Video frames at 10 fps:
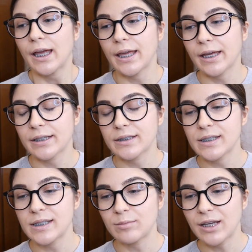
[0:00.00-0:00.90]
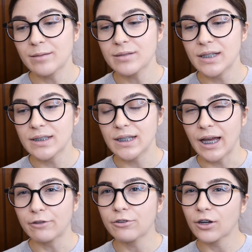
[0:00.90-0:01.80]
and sometimes it's
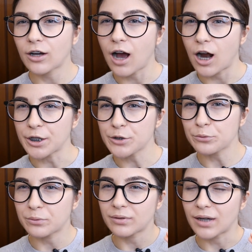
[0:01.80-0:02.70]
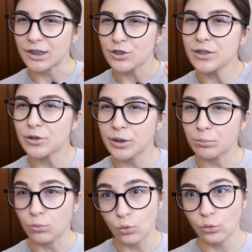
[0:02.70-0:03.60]
kind of hard to actually
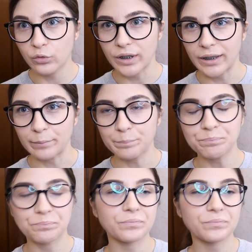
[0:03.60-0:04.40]
remove them,